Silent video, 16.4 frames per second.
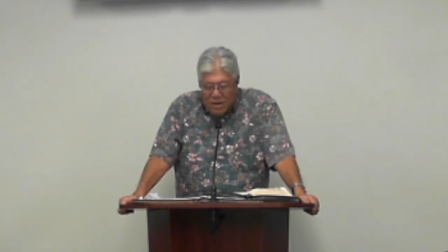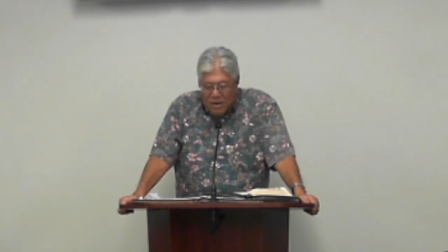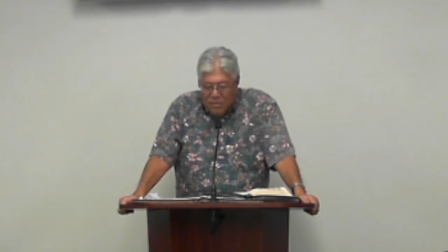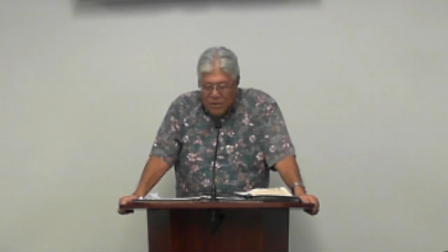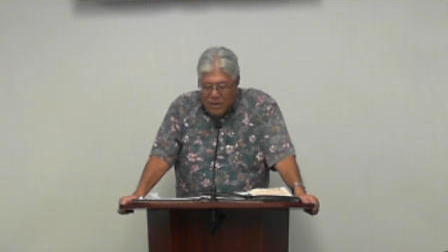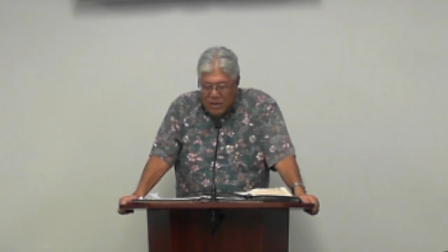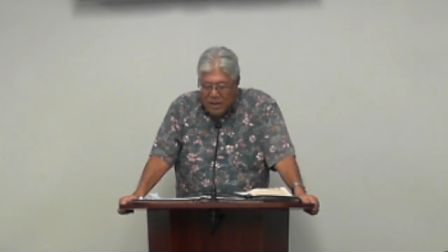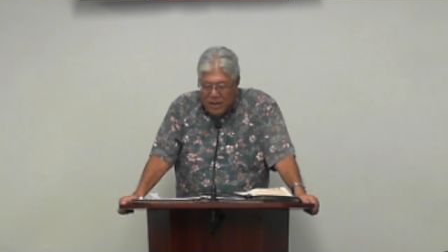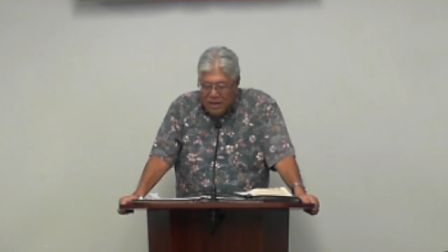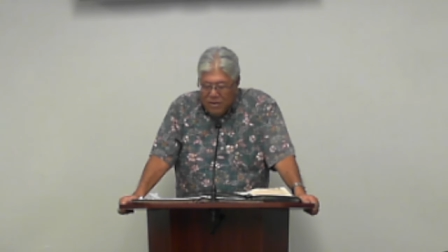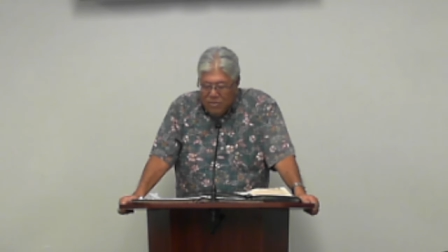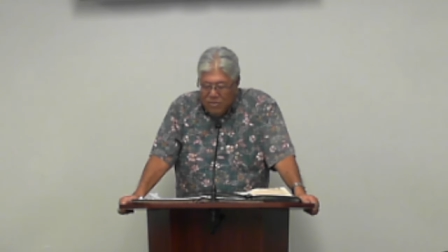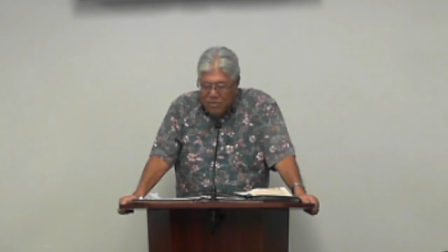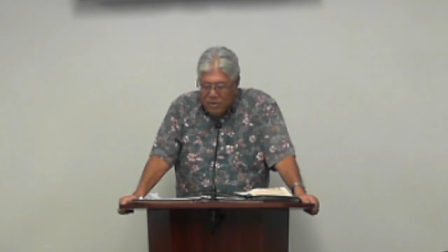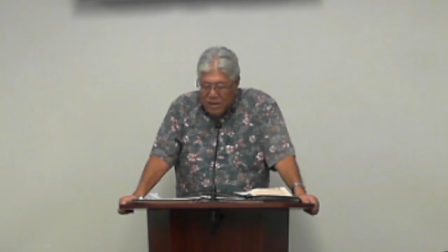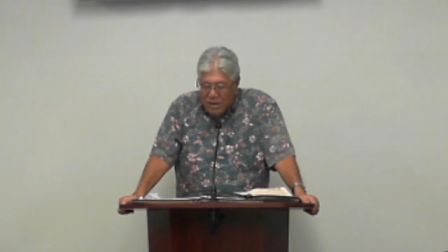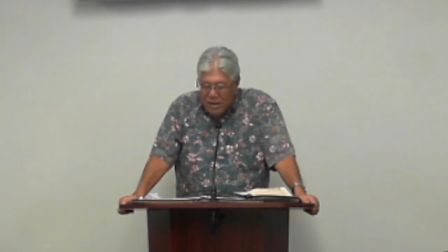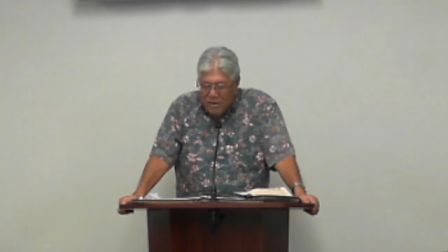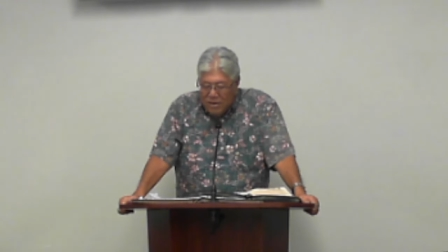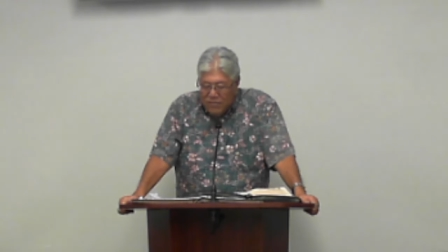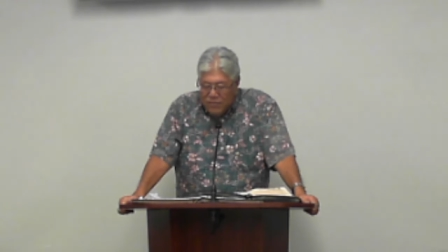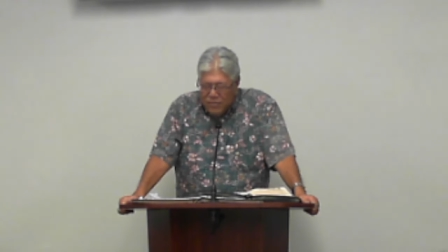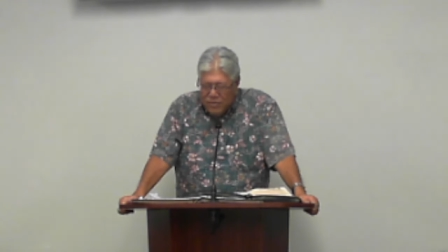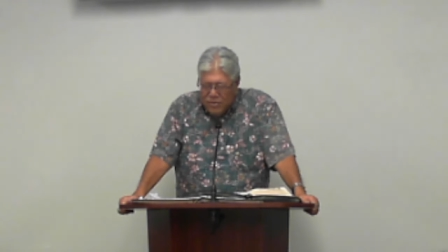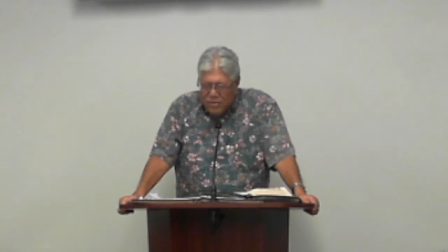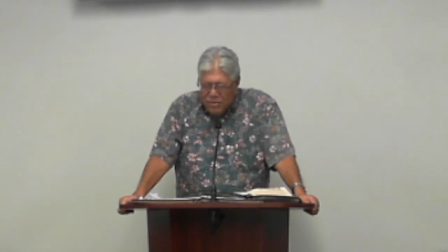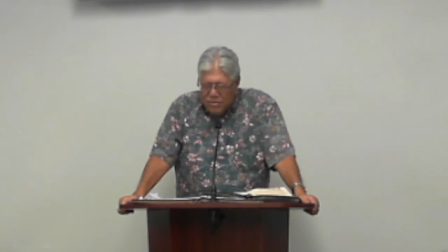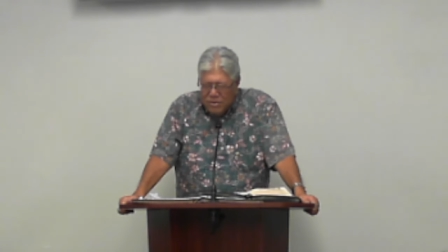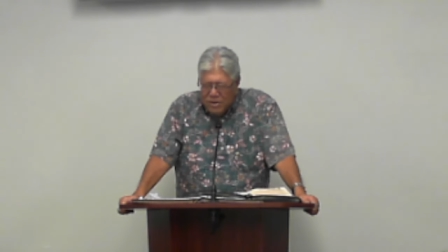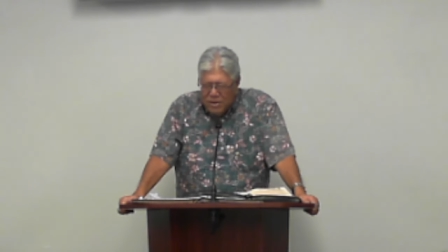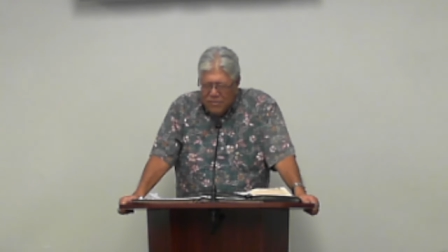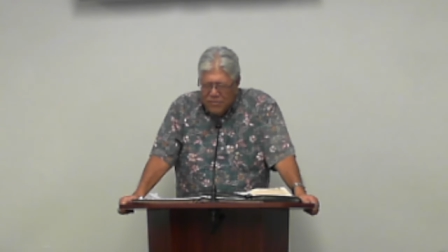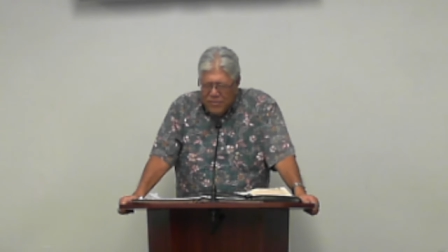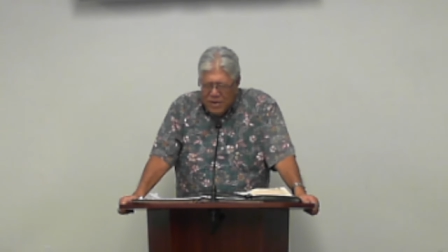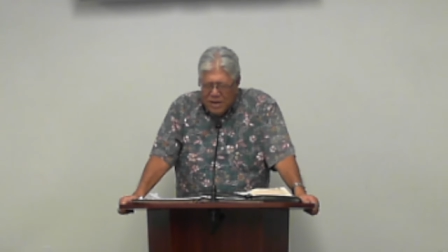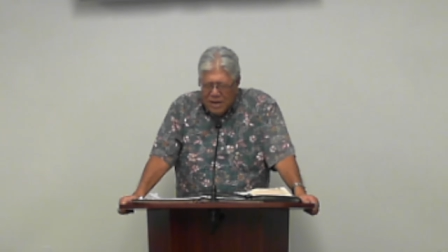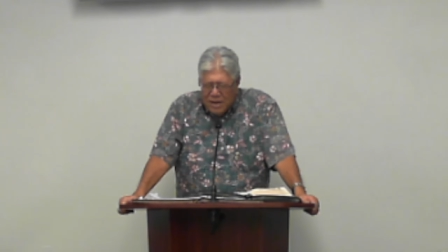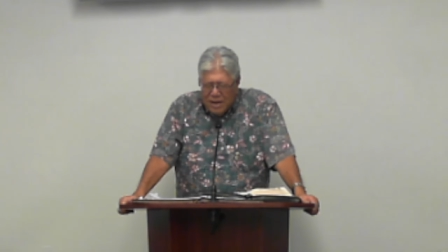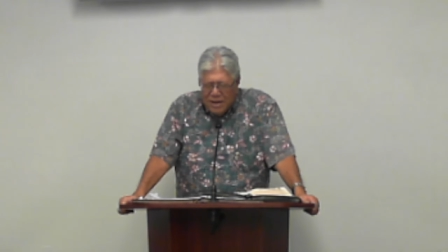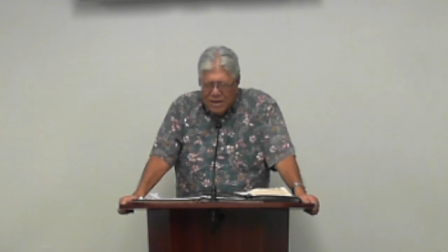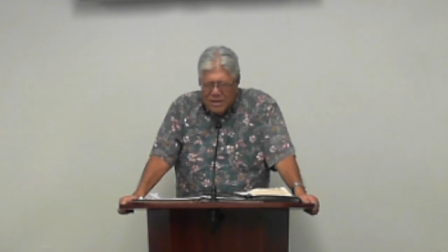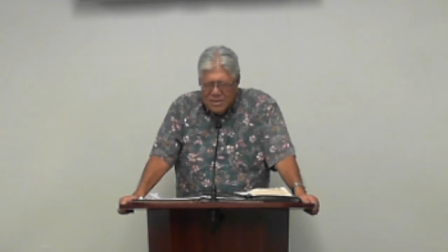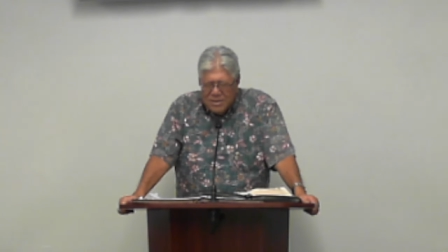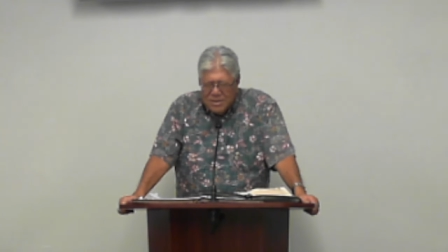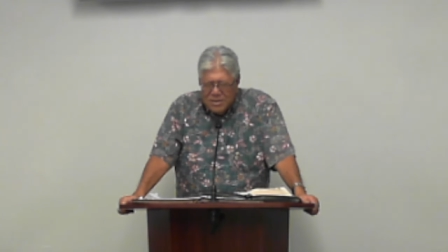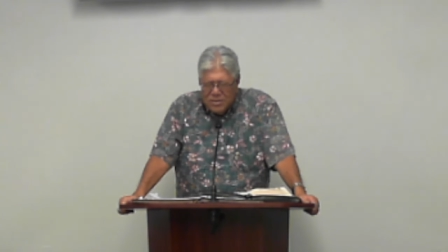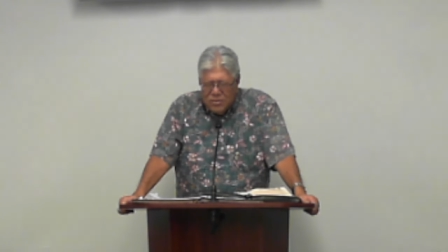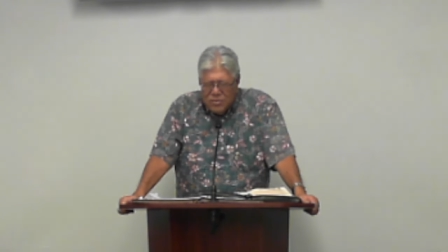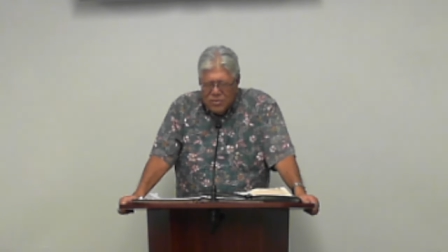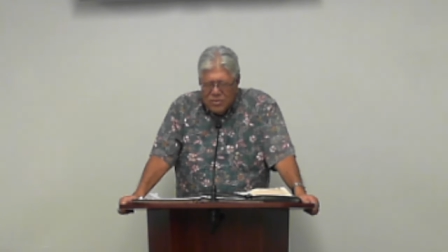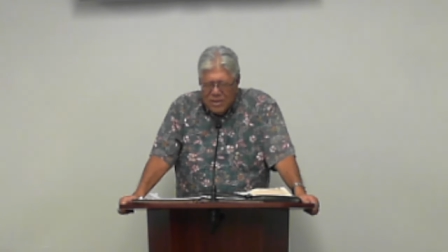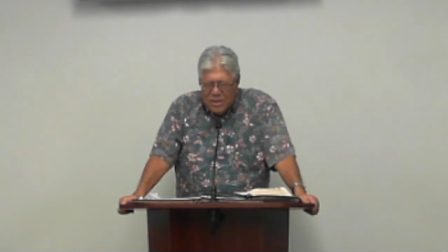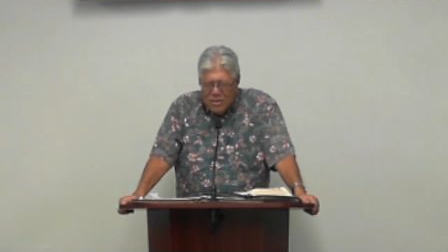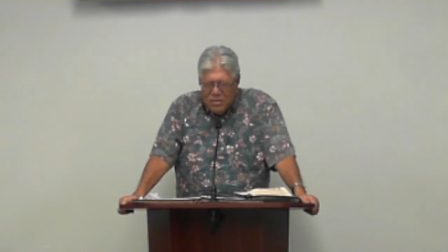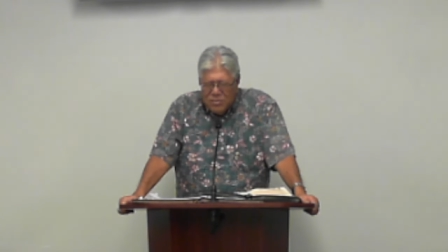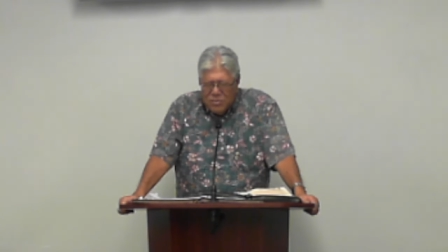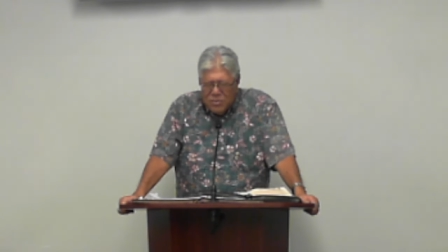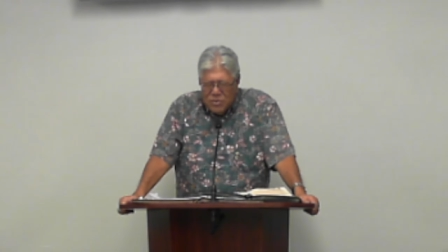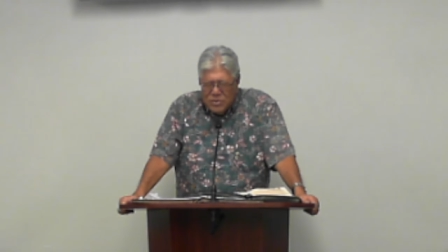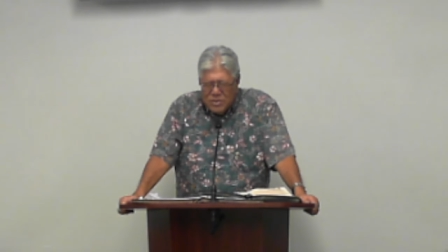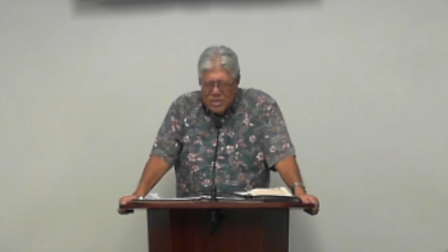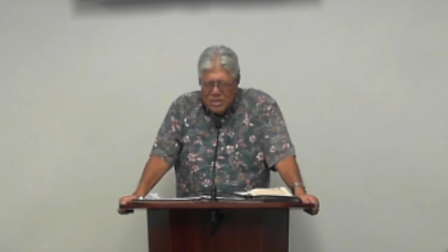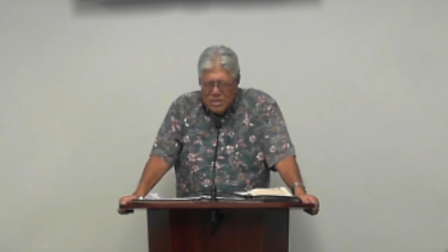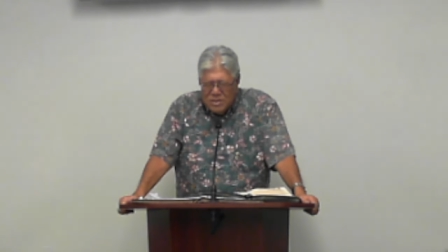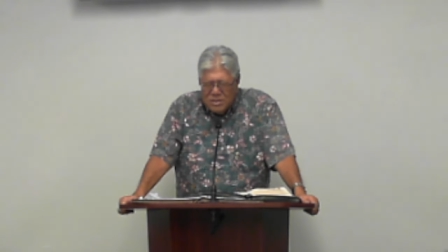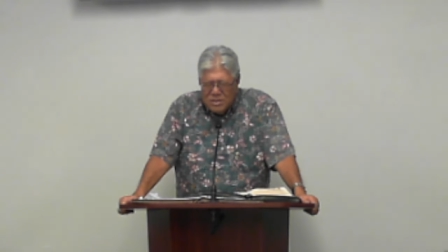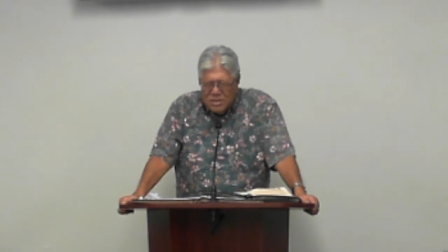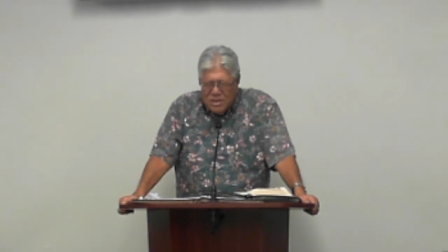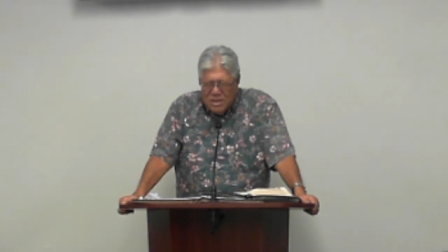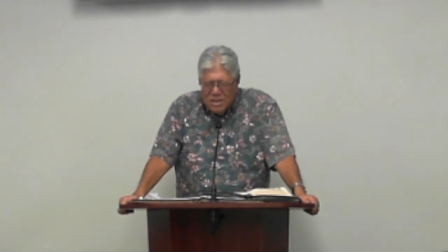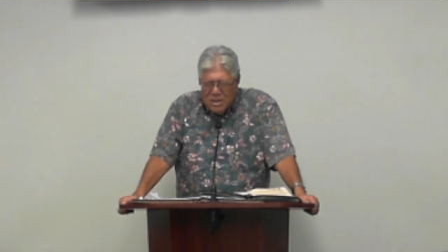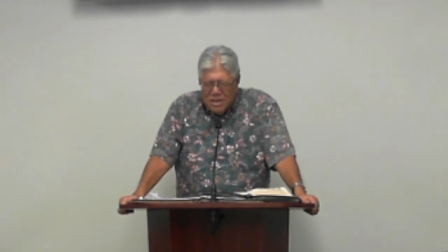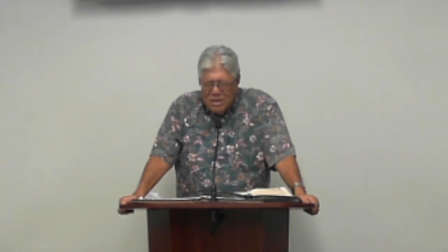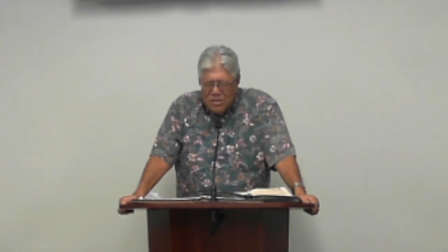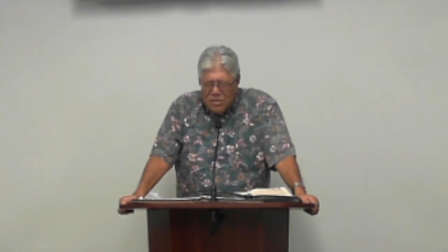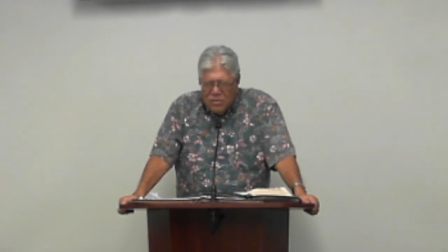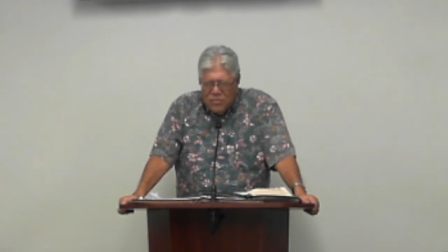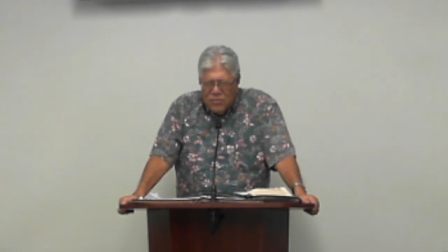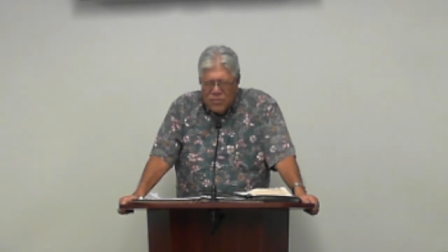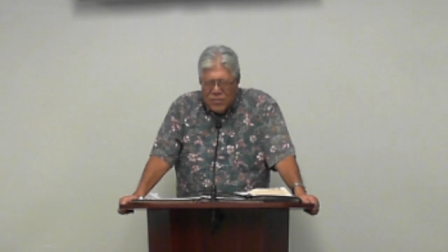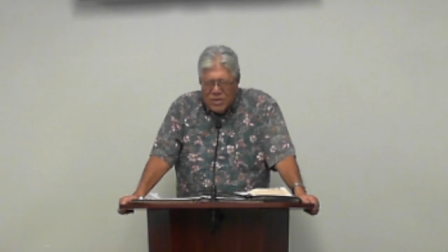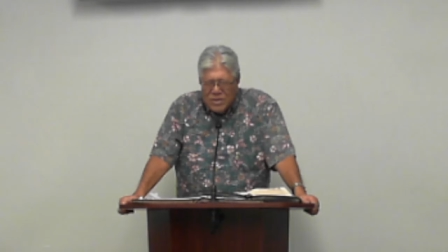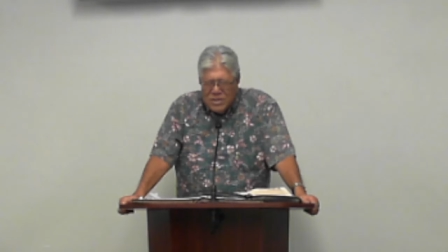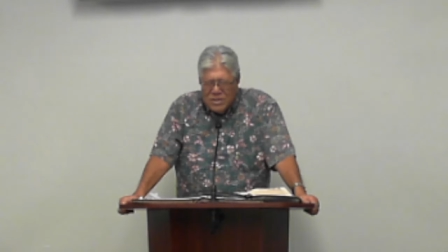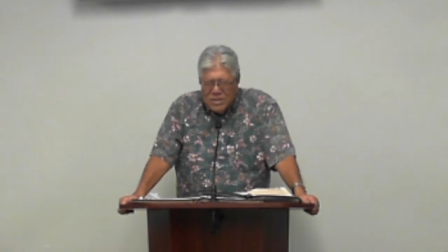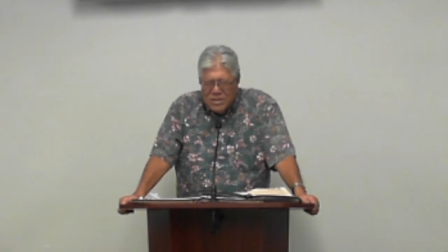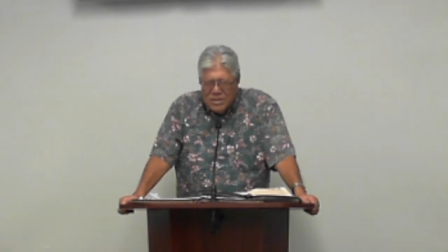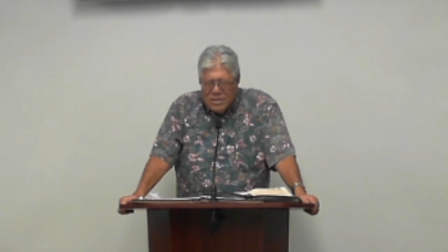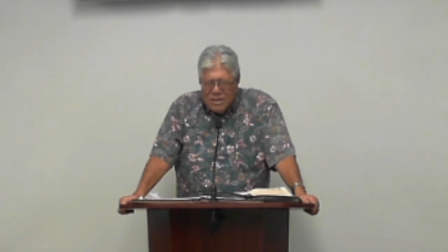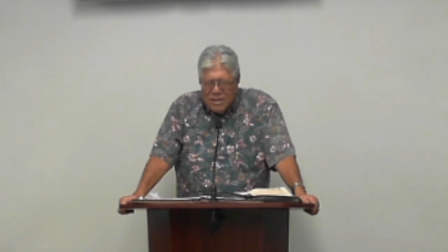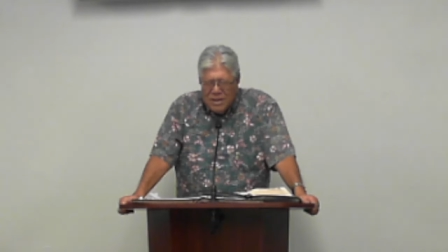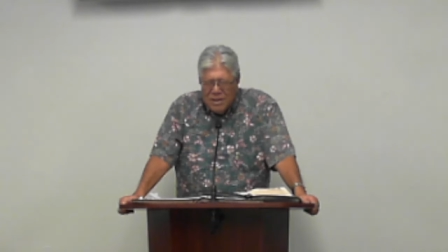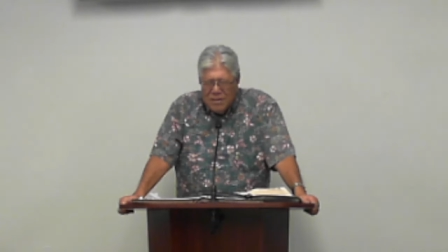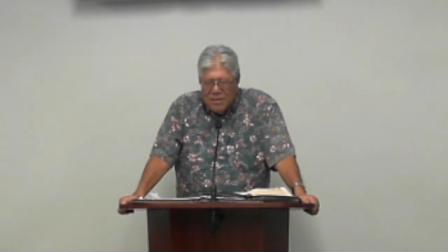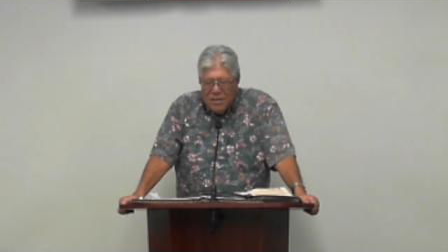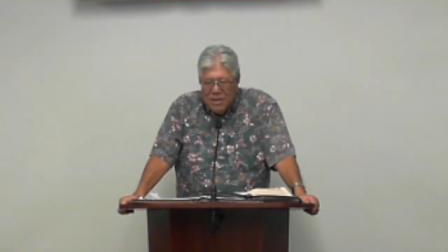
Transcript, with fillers: We thank you again for your loving kindness and your tender mercies, new for us this day.